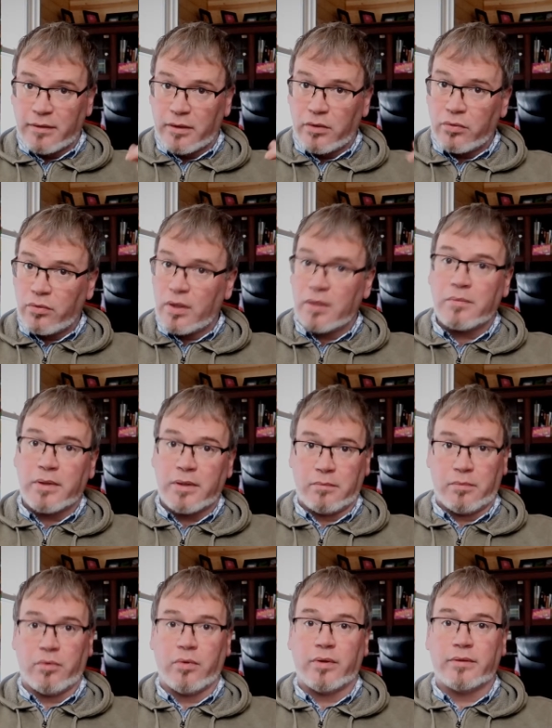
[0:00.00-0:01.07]
incredibly
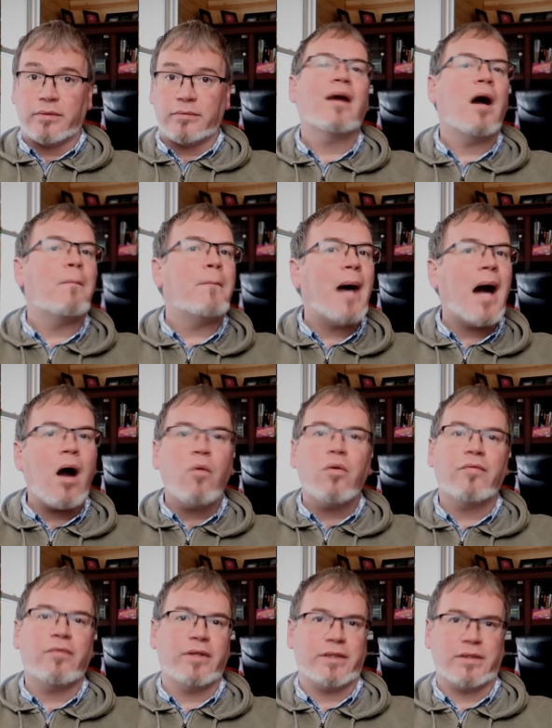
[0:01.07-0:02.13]
important, a
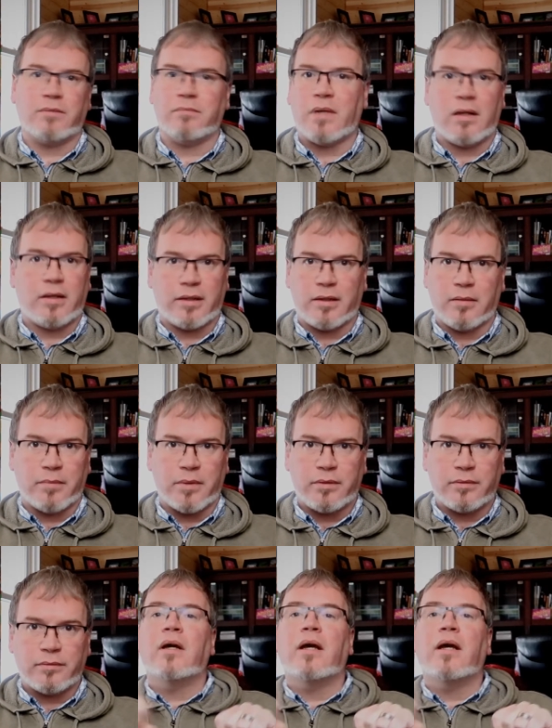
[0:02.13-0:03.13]
powerfully symbolic number,